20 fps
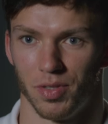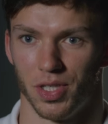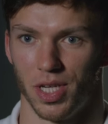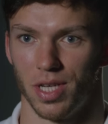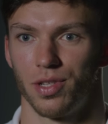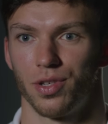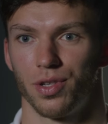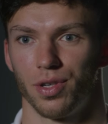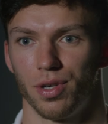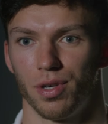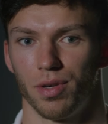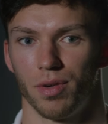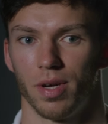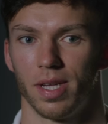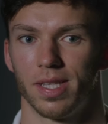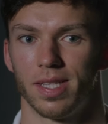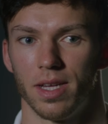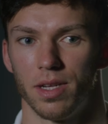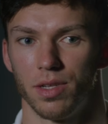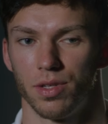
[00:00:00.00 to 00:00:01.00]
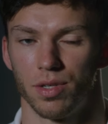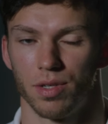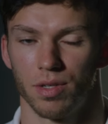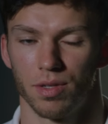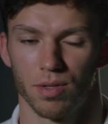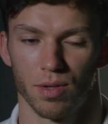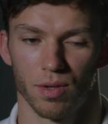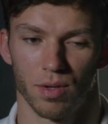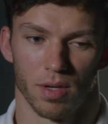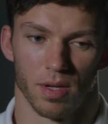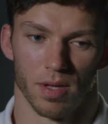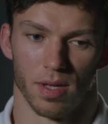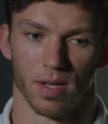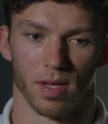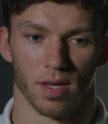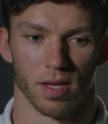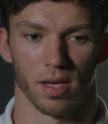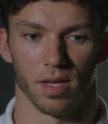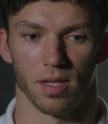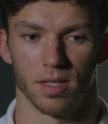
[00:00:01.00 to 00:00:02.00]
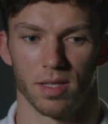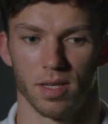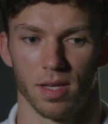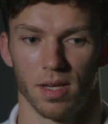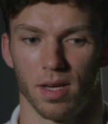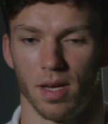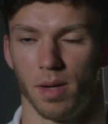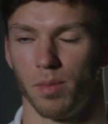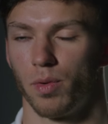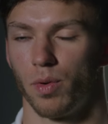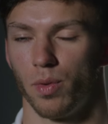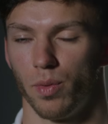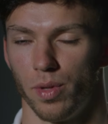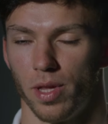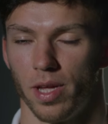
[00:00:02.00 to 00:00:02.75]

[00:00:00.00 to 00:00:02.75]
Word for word: gesture or attention, so it's, uh, I'm cool with